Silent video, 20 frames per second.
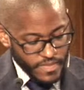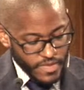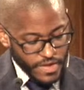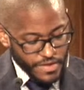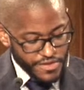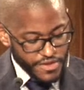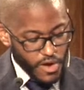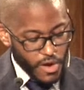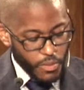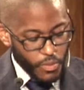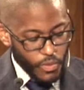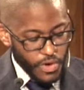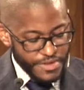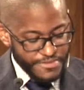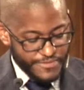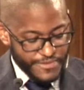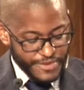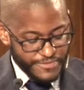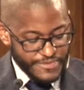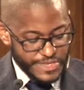Psalm
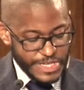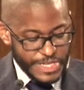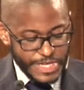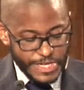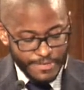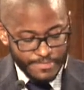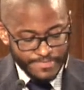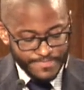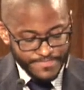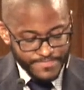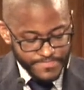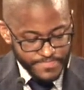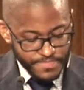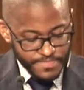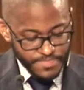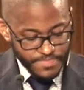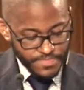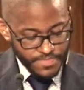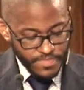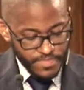115
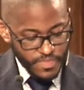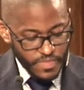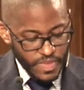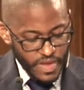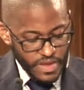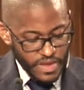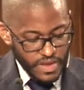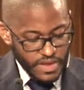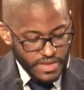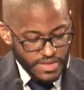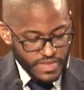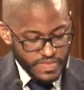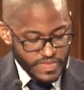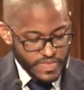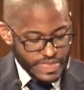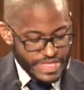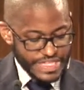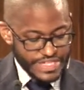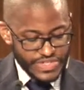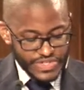
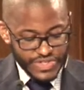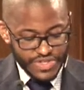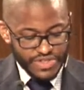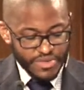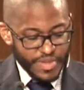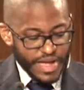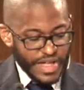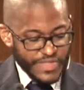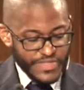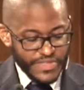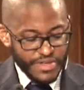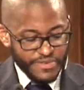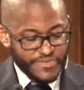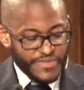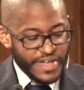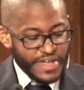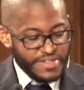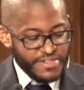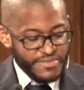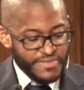teaches us about the
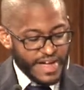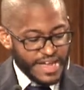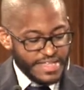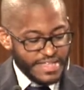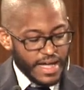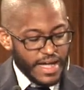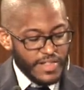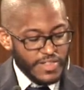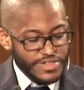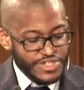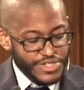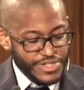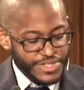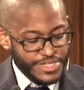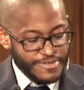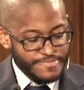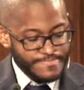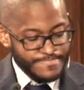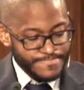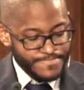effects of idolatry.